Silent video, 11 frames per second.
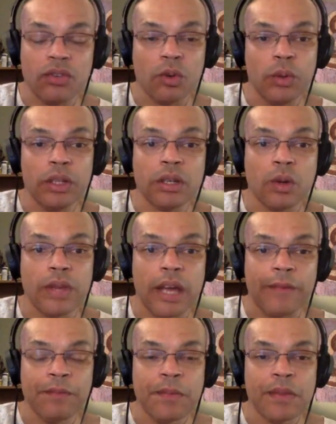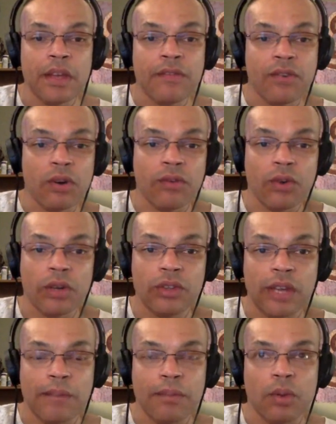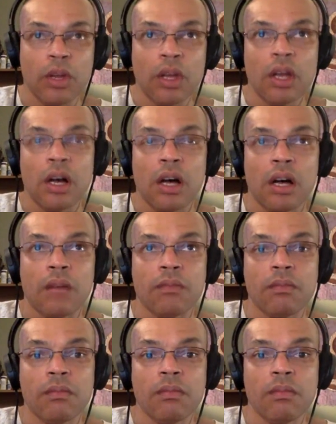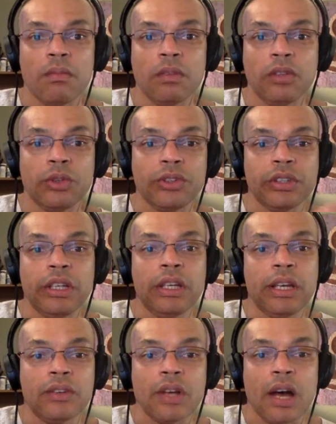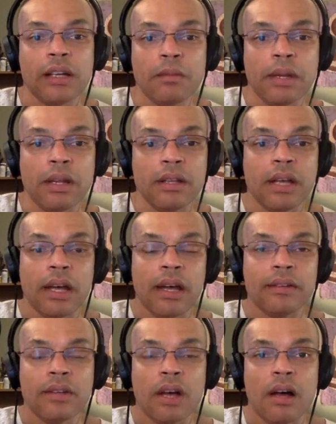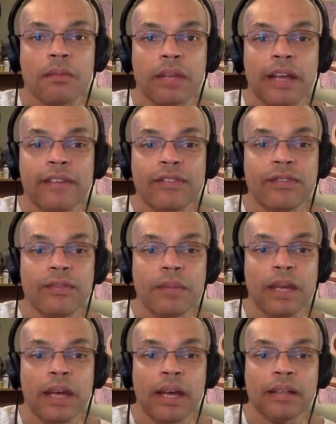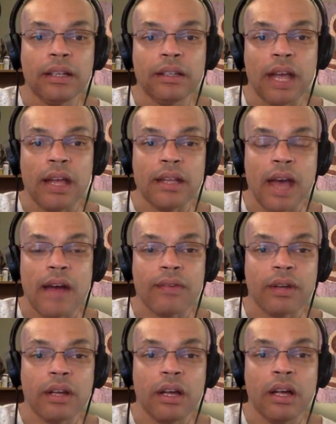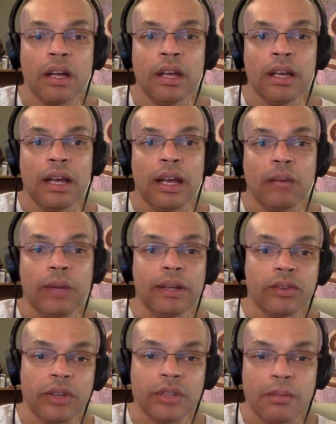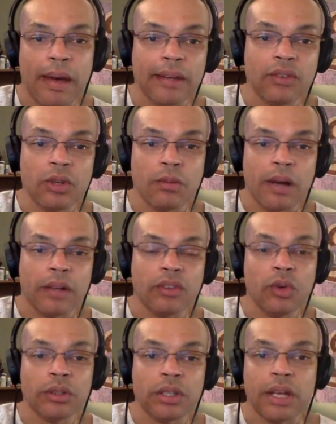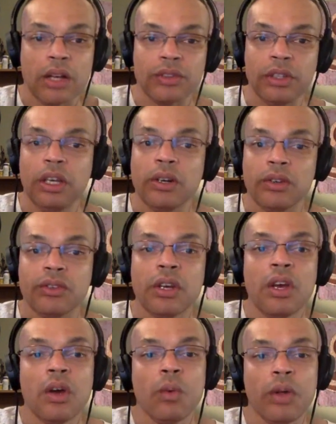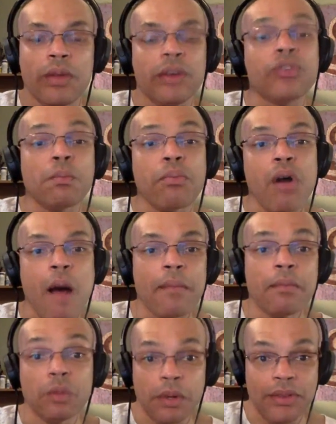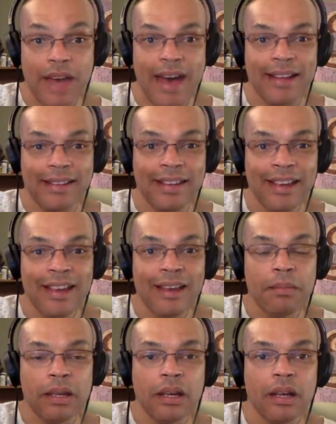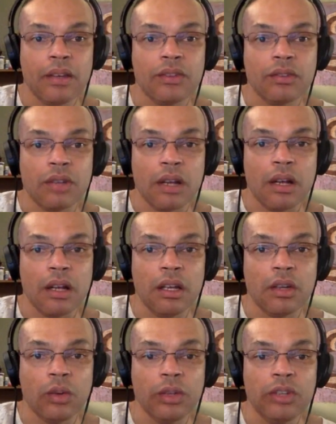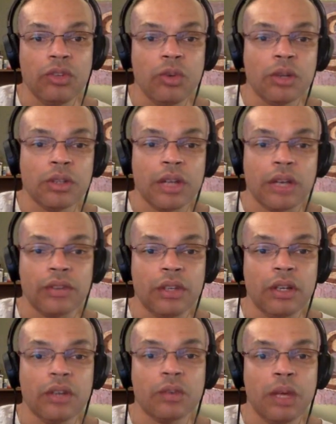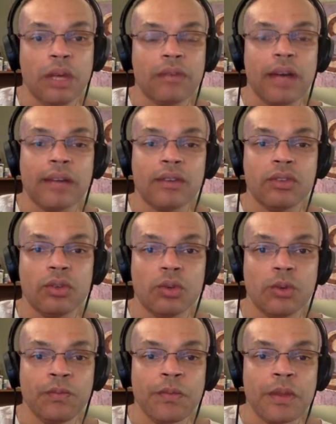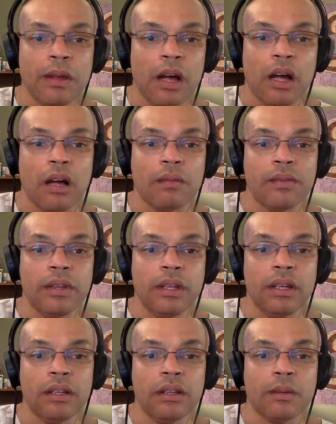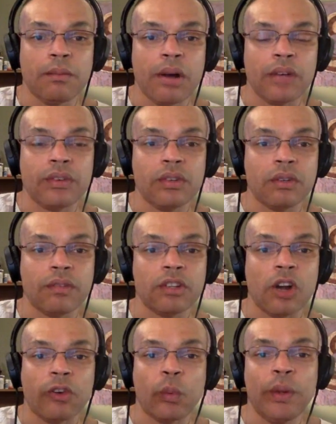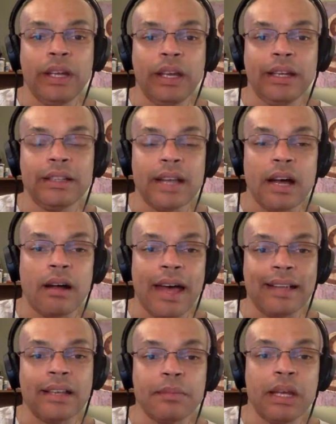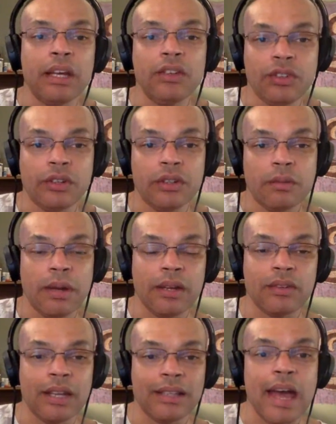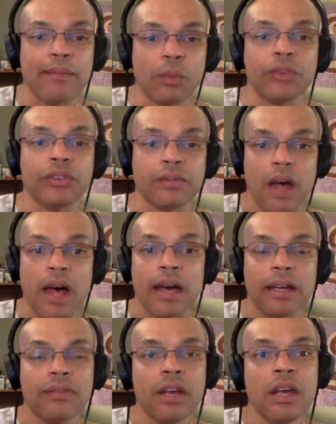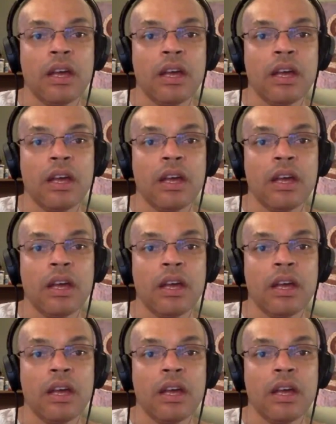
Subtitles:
So we know that, for example, Louis Leakey has documented that life began in Africa, and we can trace that back to about 200,000 years. Well, there's some problems with that because in only 200,000 years, we have gotten to the process of a Darwinian adaptation. The best adapt will survive.